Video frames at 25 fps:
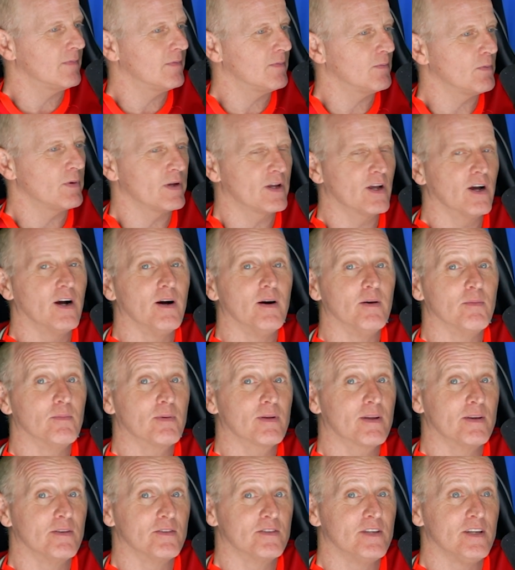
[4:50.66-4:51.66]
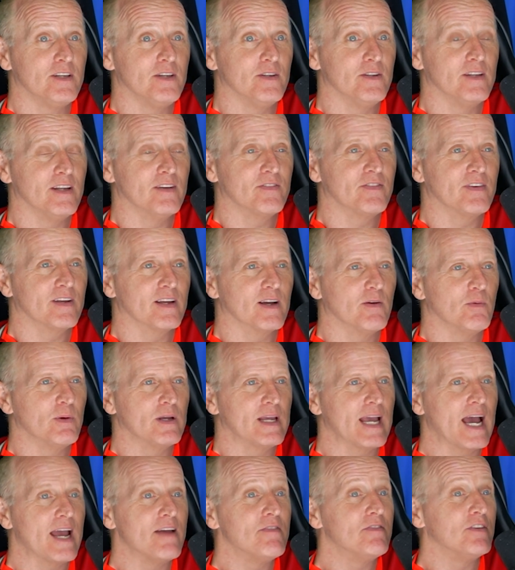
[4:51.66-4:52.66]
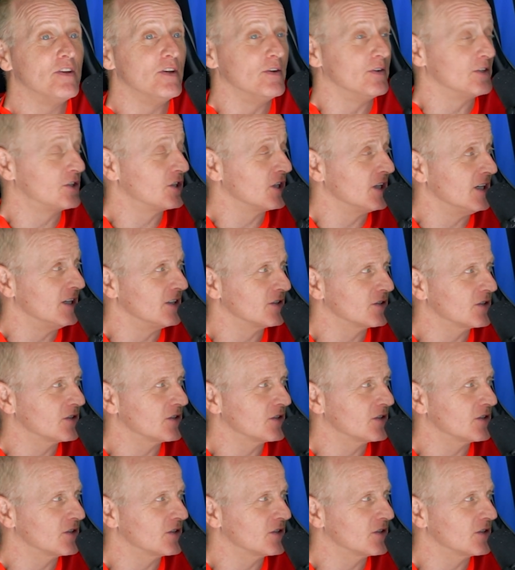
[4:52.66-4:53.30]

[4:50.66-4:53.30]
We can't continue the FA Cup. We gave you a chance